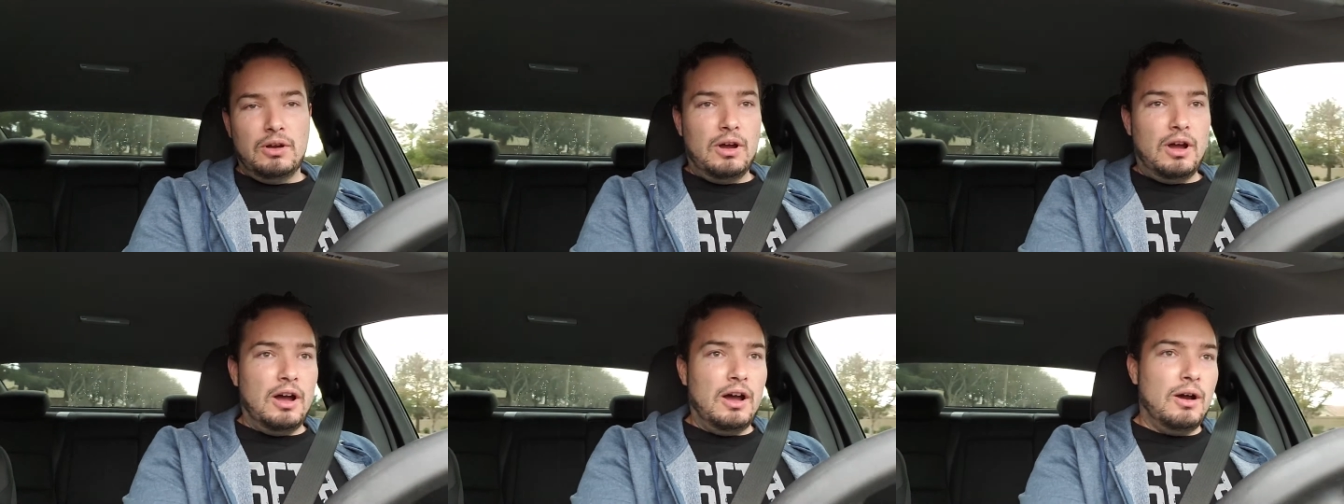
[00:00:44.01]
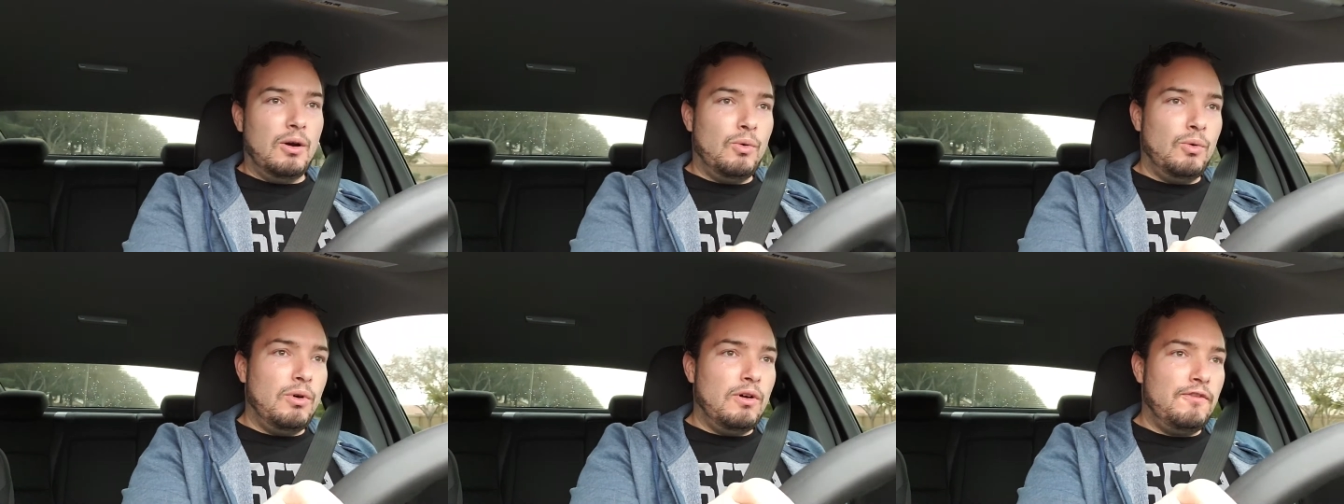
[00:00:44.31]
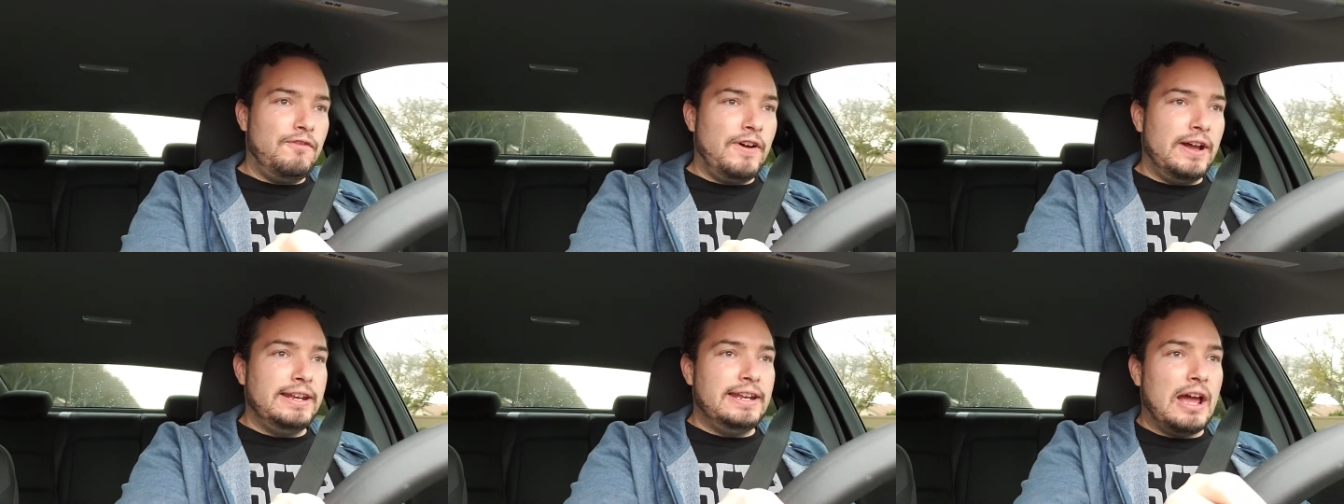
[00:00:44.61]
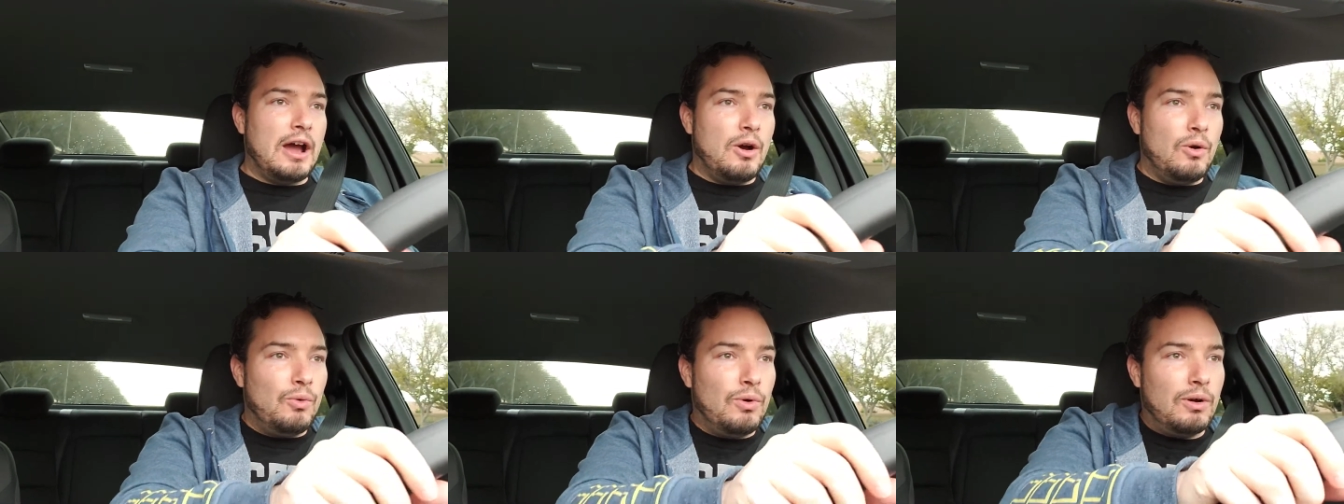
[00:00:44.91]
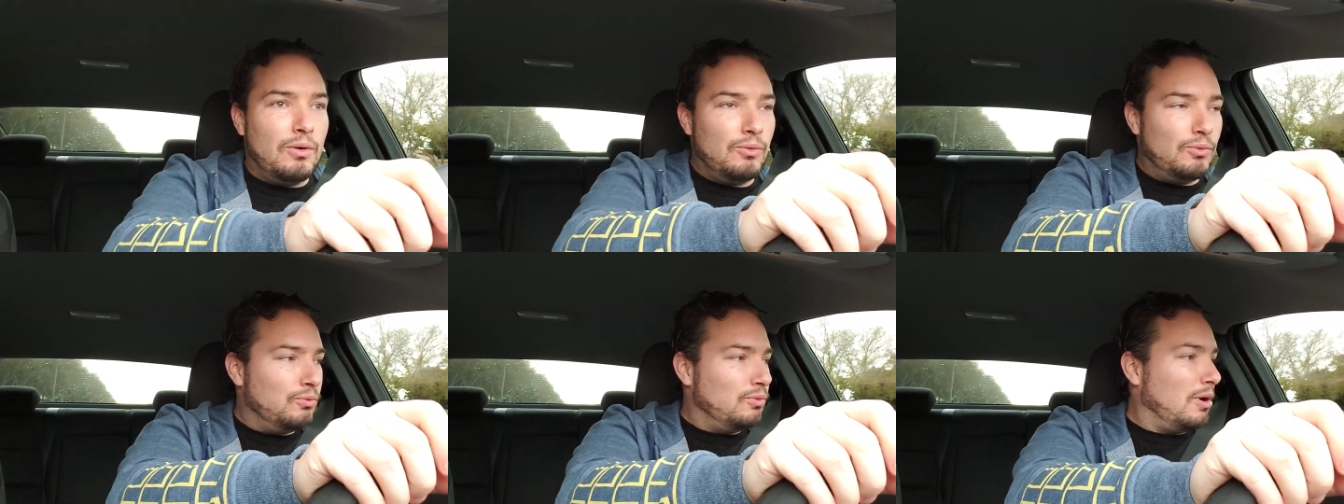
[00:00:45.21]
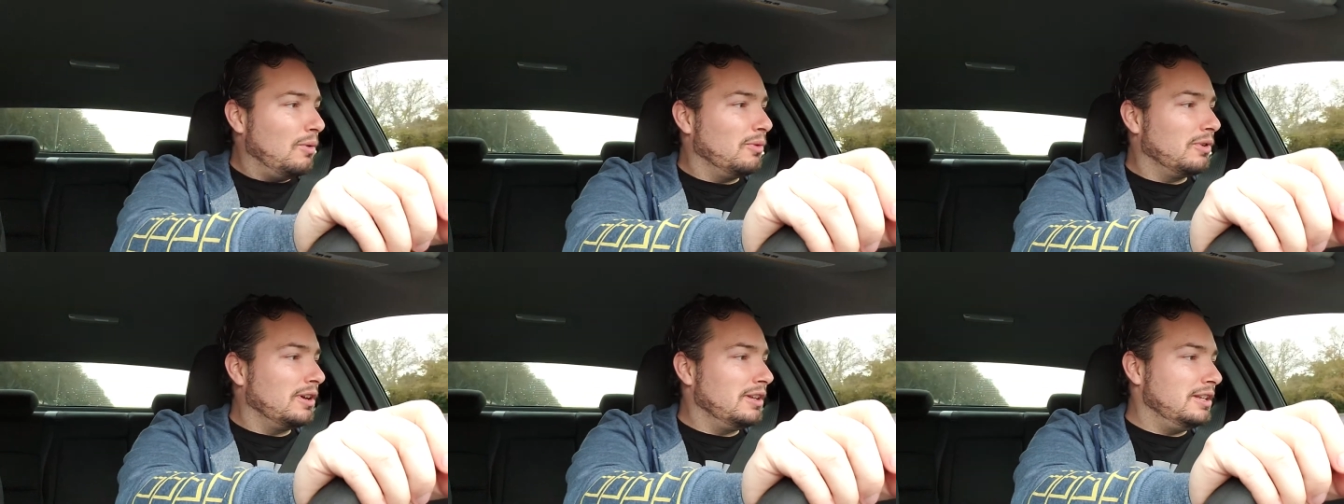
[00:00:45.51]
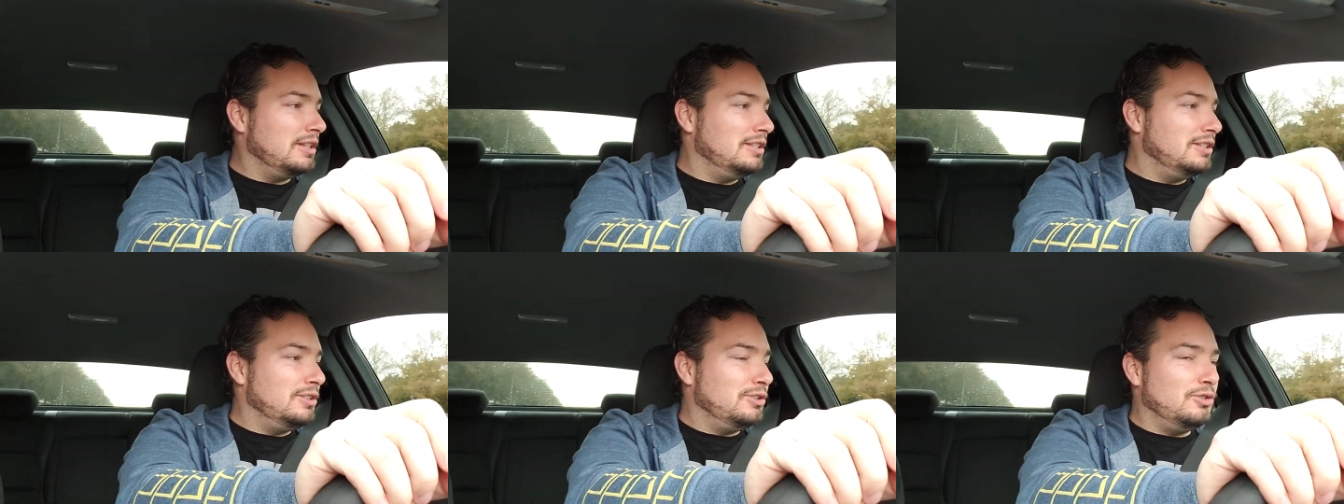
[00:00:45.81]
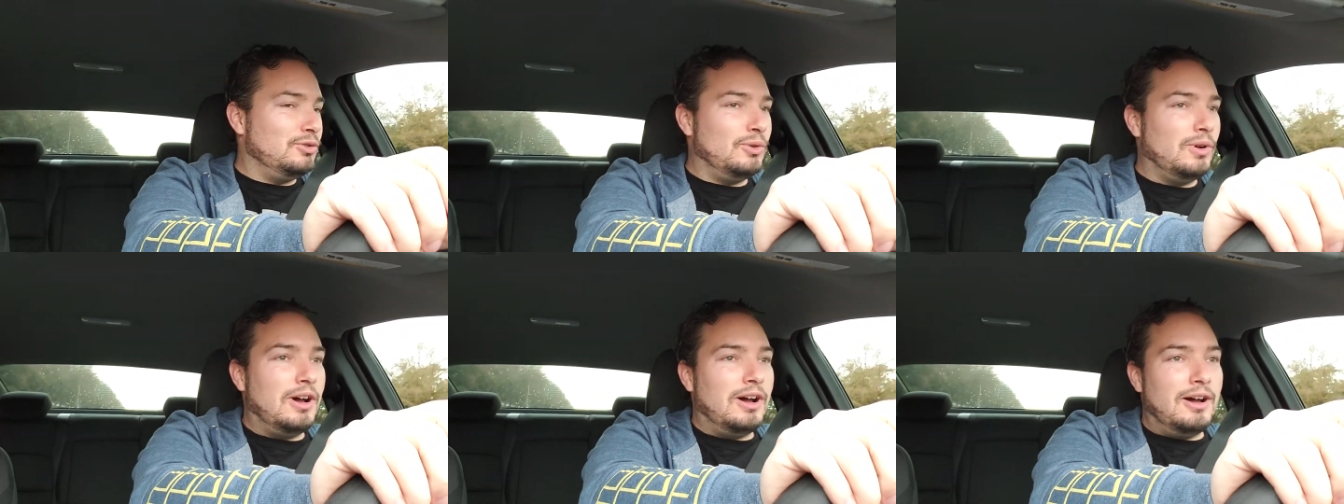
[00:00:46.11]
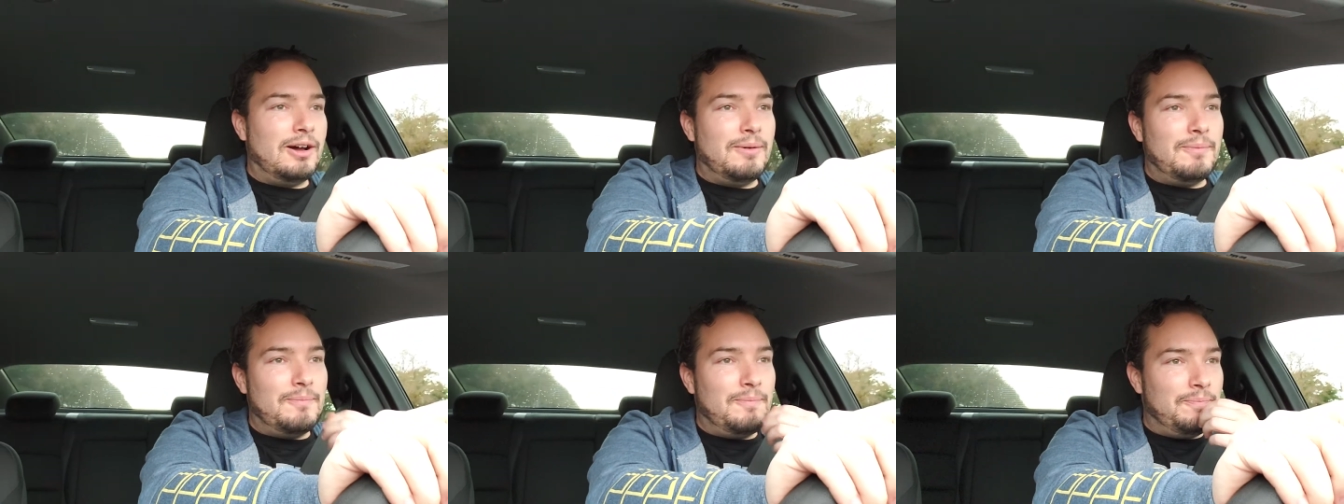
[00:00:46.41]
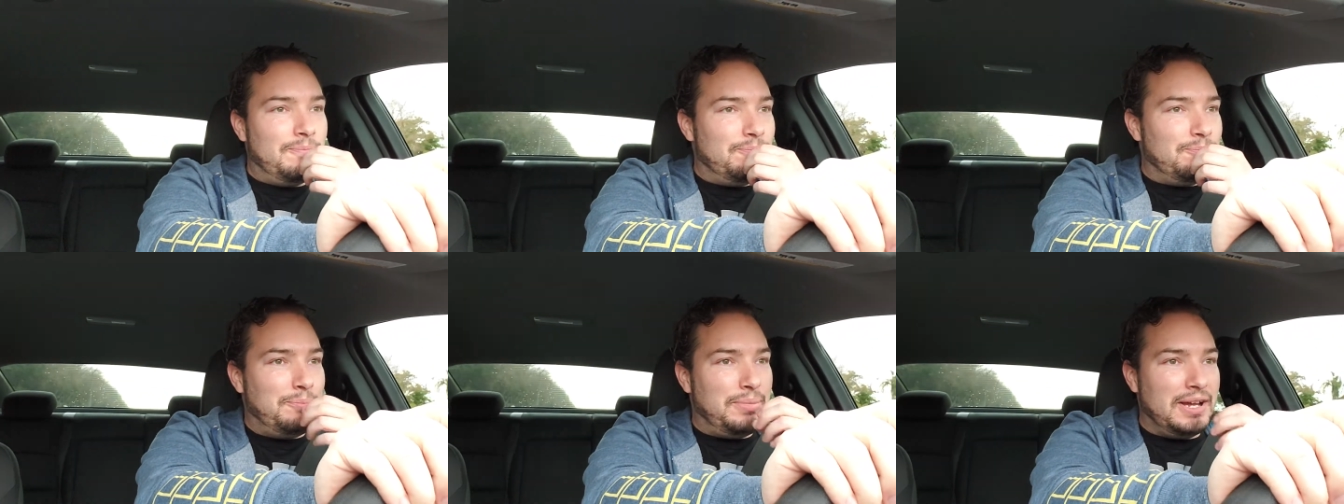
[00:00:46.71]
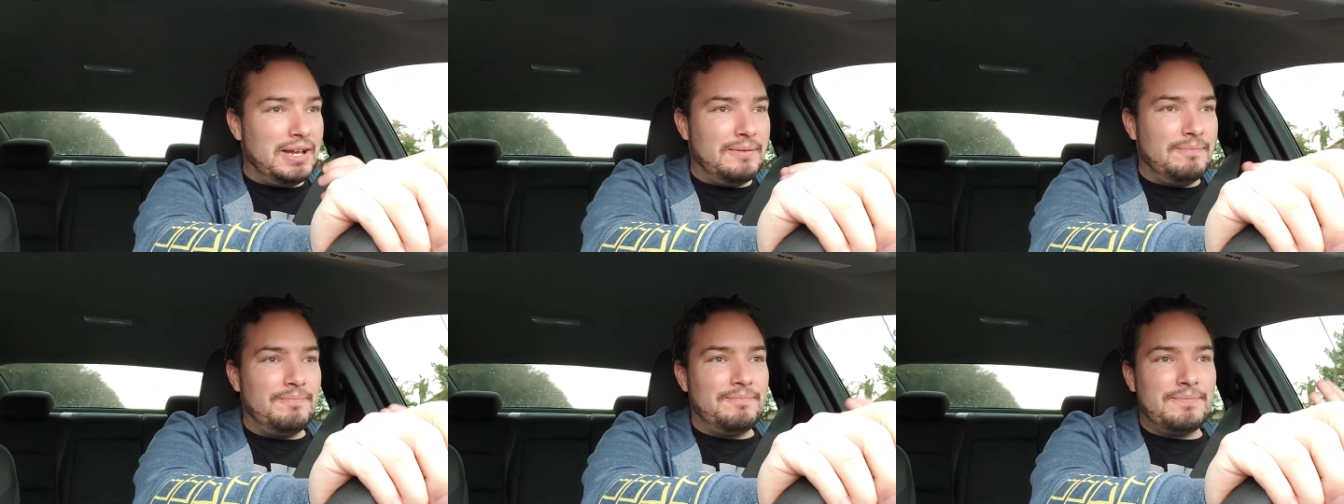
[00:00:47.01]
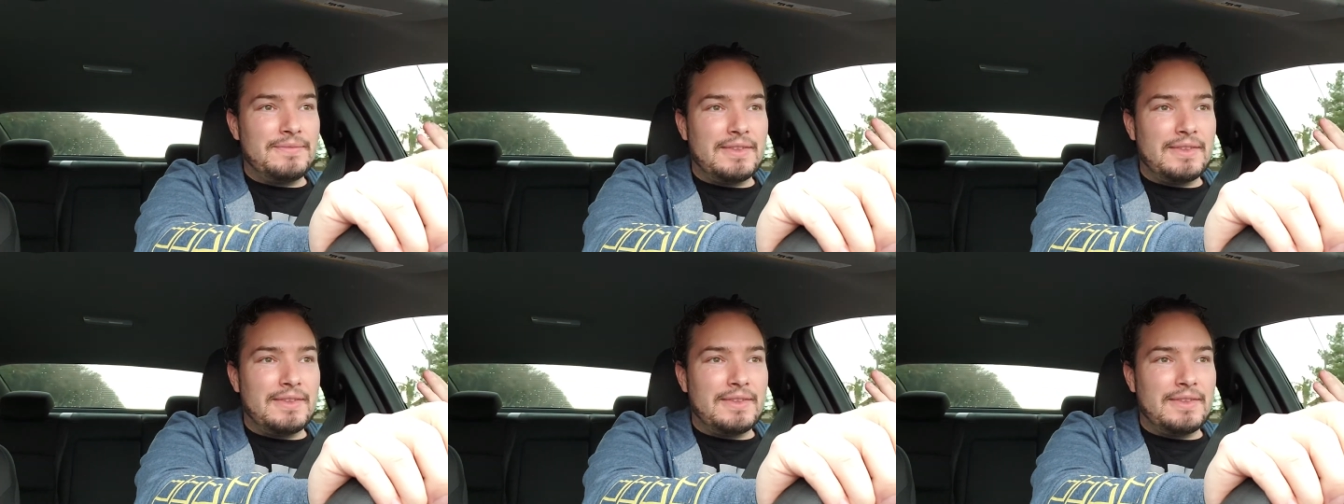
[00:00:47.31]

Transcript: We'll find out what we're gonna do. But